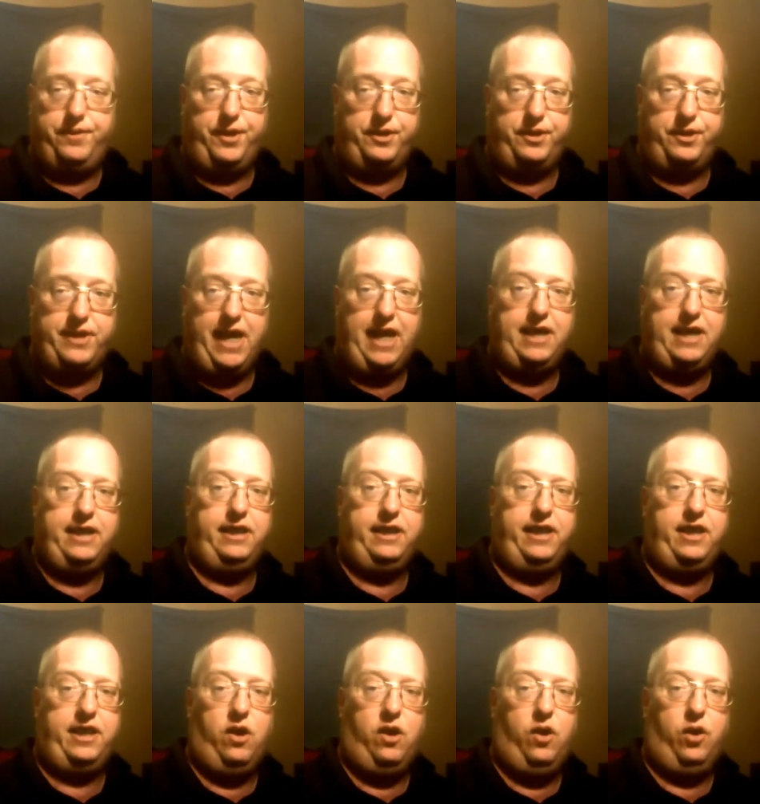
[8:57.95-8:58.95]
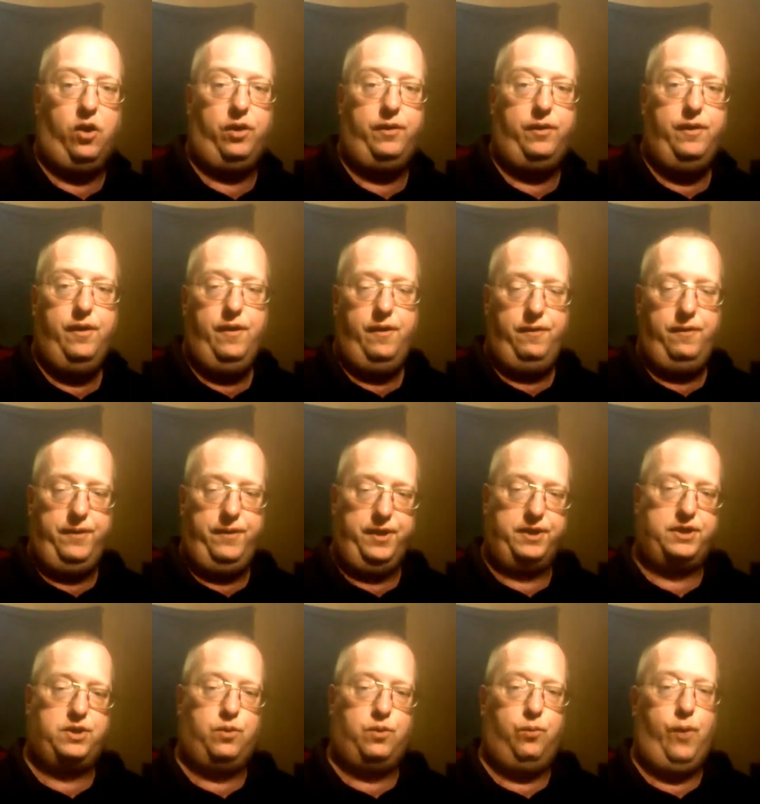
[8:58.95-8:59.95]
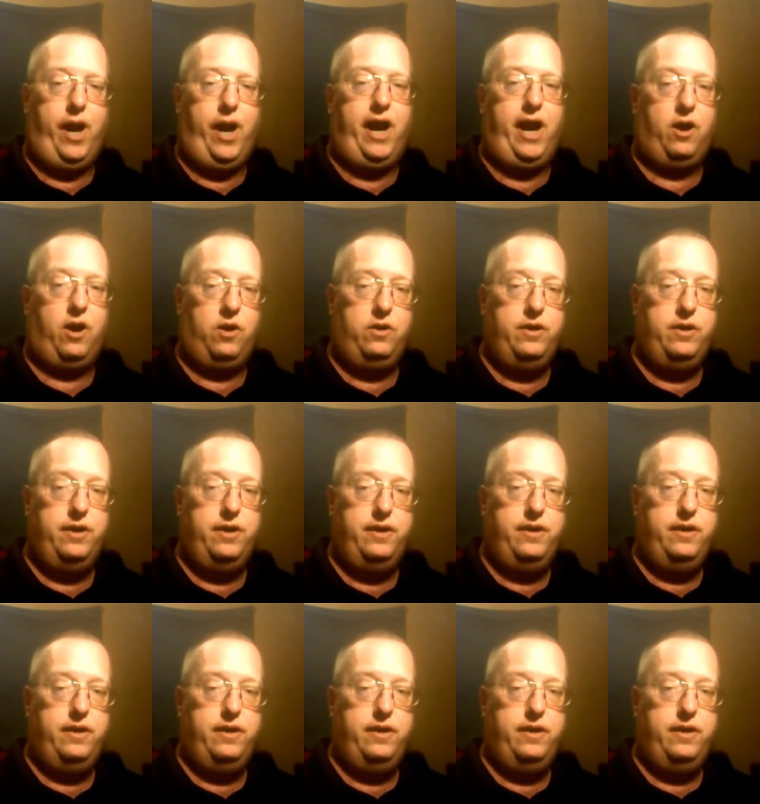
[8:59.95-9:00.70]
they're technically called the square